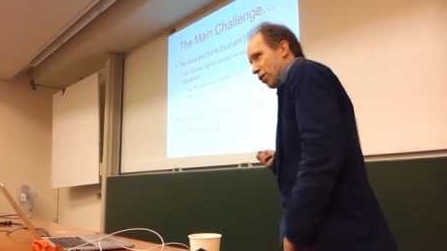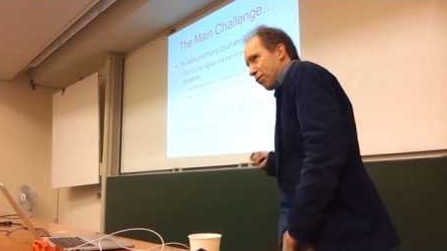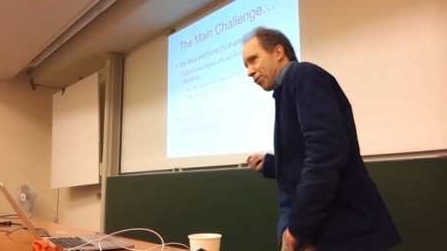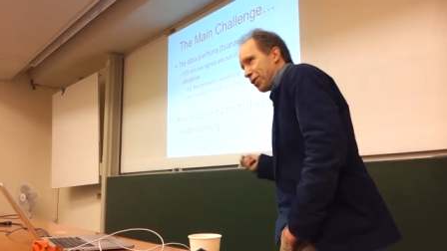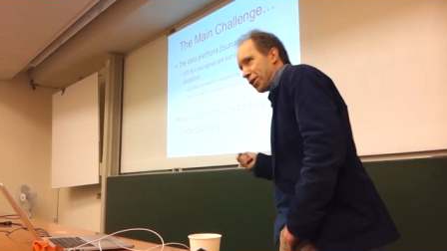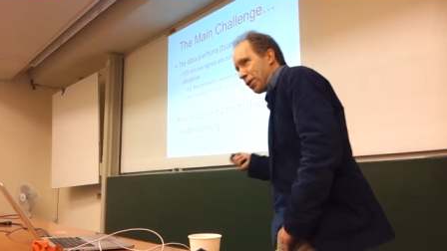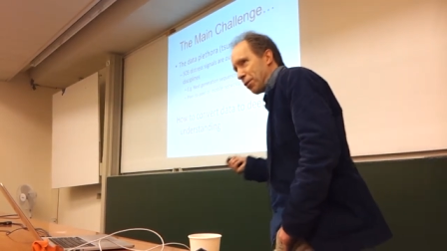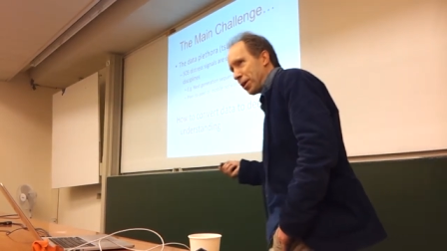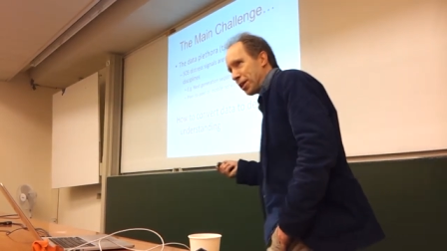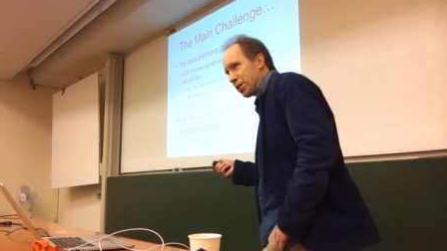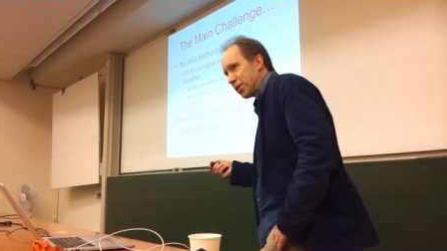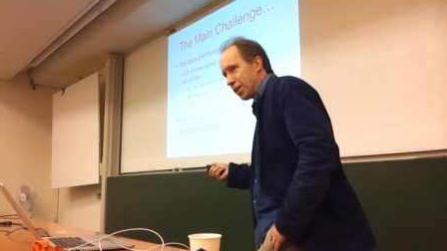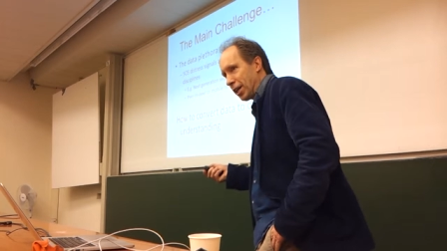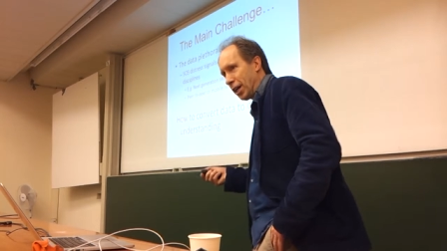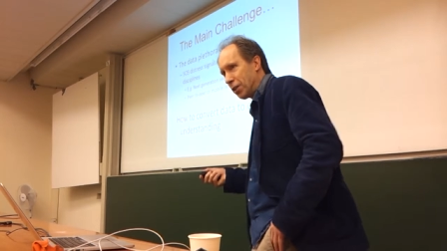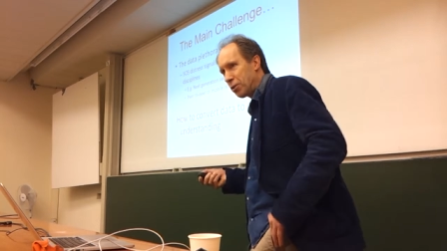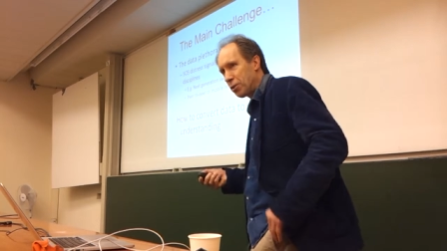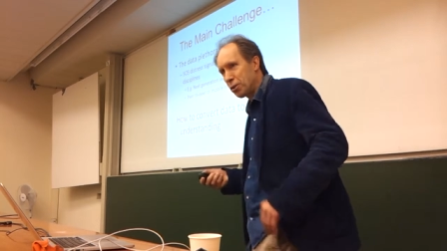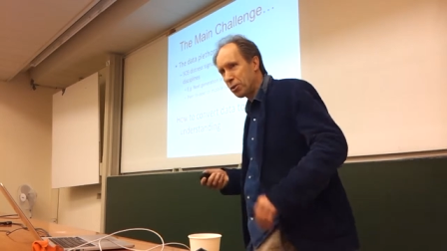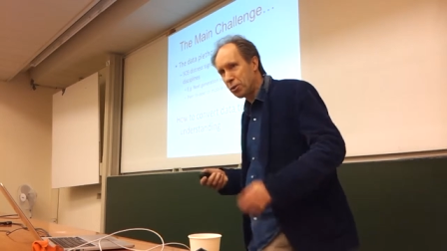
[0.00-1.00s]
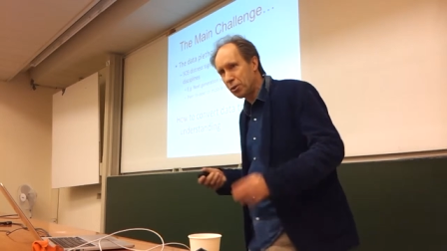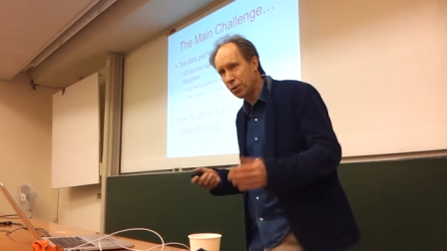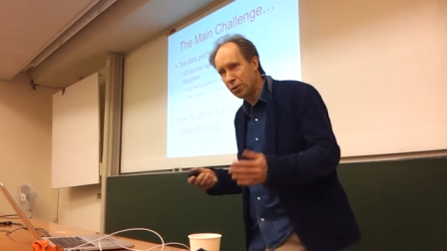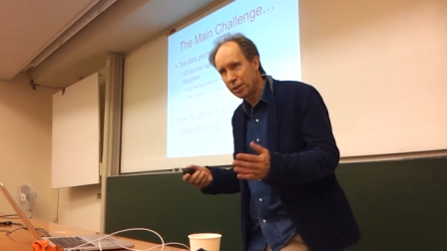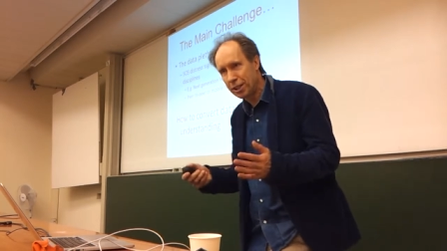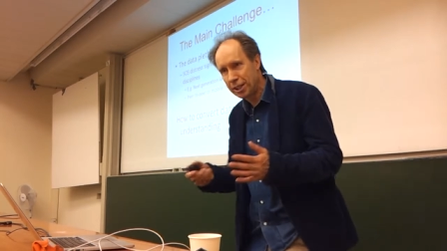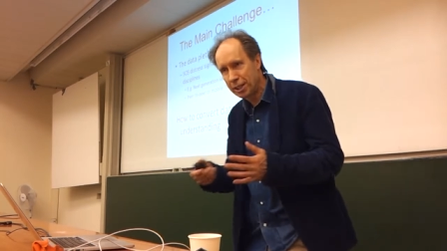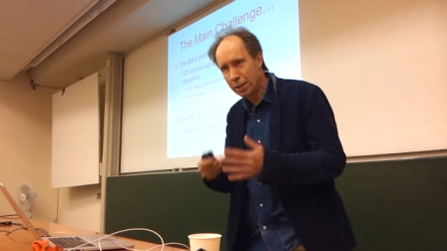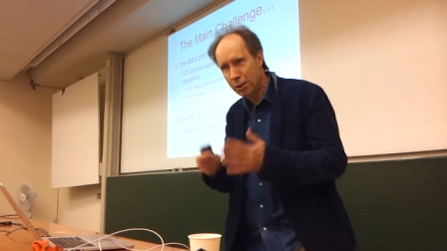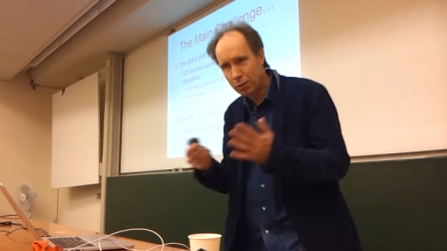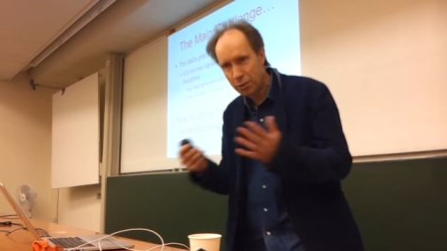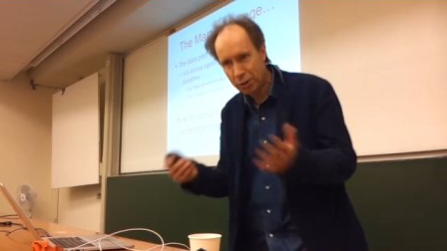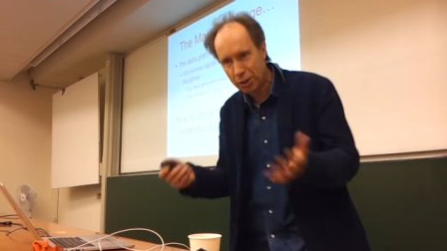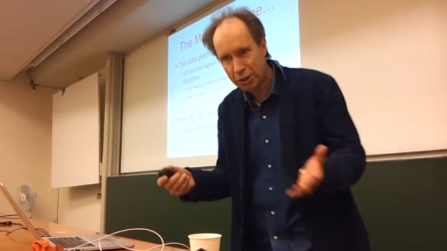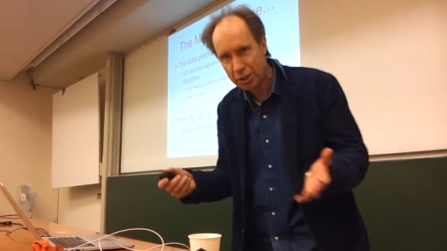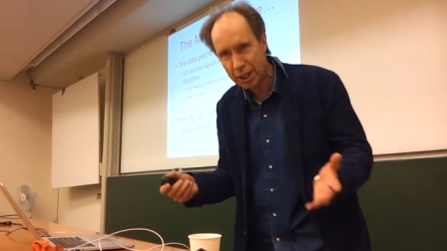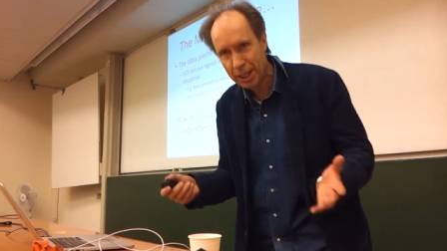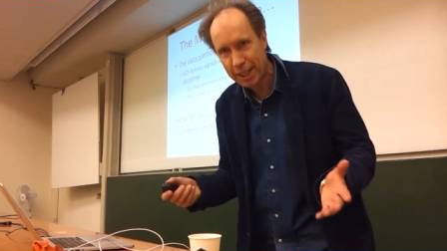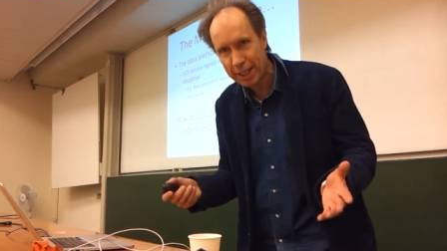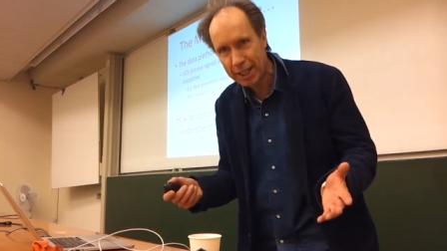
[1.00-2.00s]
often the question. How do you turn that into
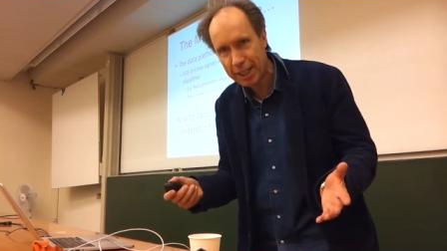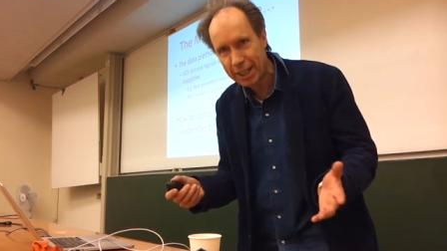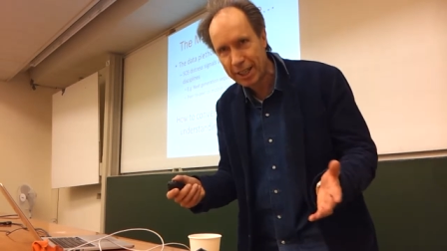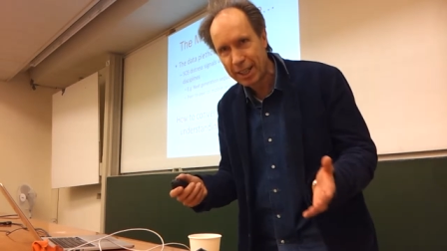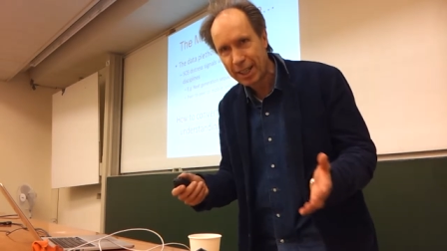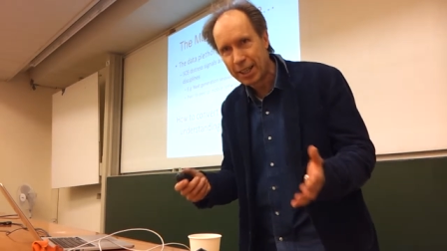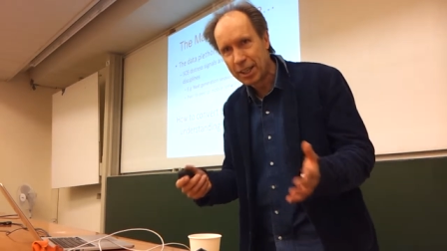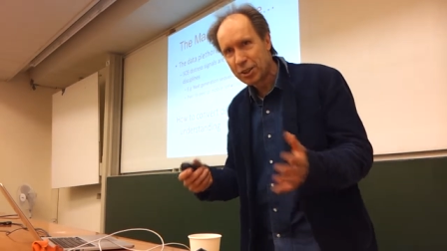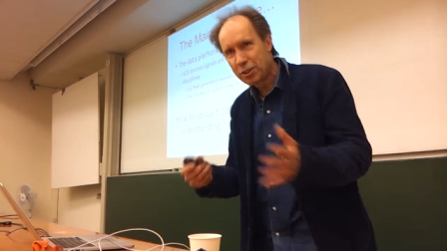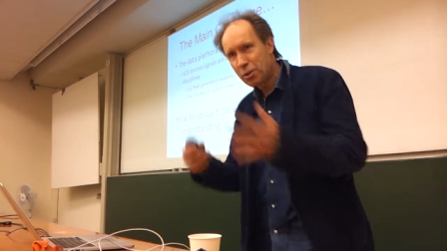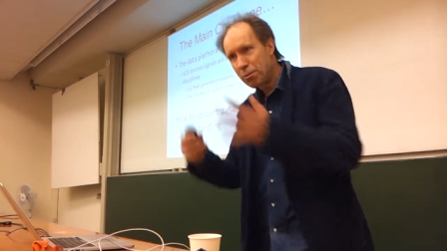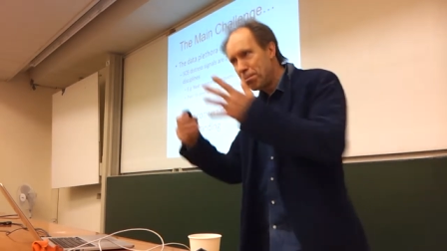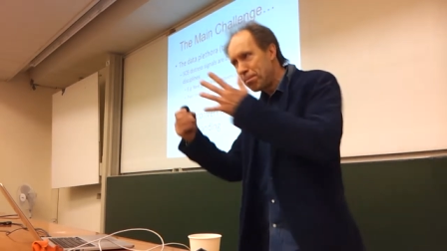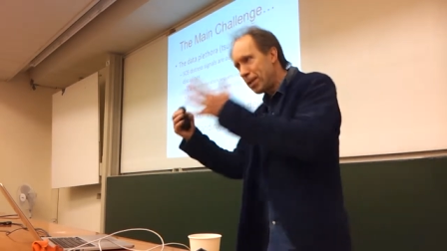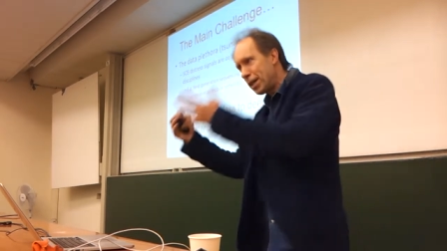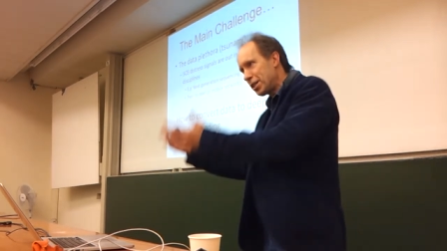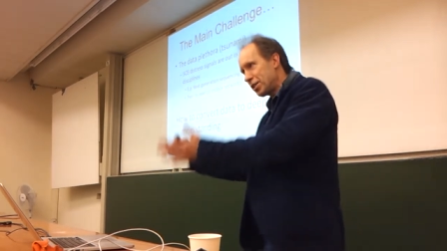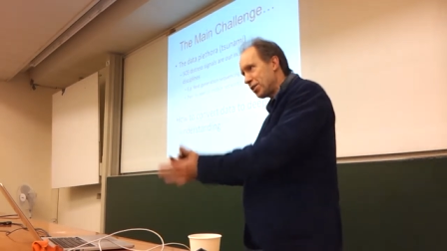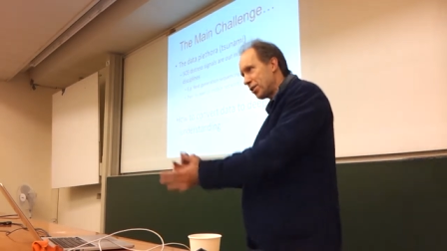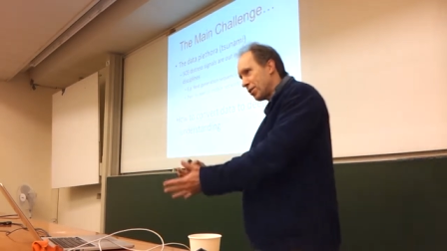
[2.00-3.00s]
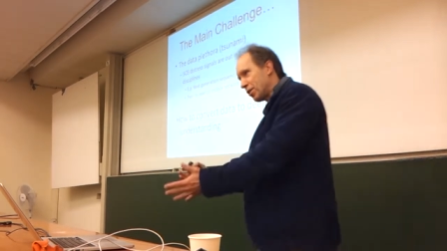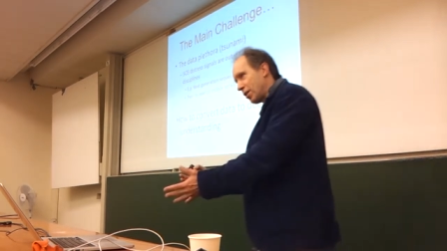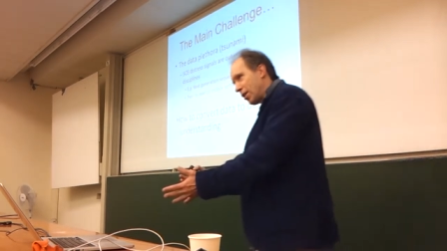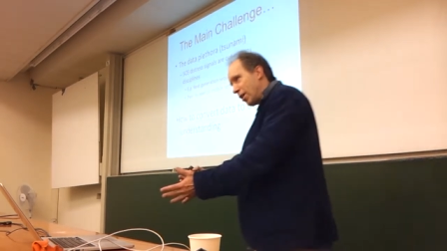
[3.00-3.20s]
understanding? You measure a